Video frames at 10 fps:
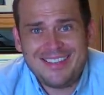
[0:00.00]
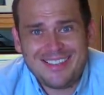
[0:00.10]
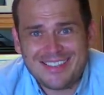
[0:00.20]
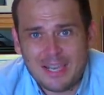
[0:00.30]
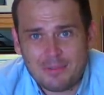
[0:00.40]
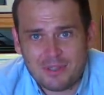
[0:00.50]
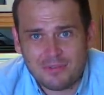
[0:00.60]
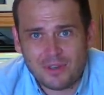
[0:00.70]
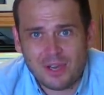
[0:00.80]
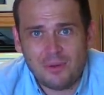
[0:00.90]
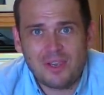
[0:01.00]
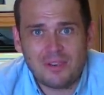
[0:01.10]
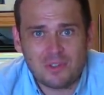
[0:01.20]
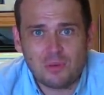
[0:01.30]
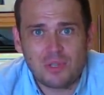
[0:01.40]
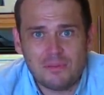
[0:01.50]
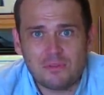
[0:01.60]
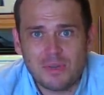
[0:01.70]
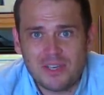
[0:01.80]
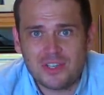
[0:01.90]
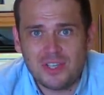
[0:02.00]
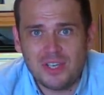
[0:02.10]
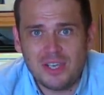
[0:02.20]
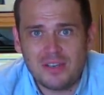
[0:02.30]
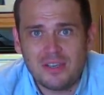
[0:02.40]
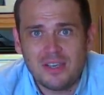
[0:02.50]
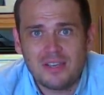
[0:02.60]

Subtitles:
steps to follow, and gives you all the information you need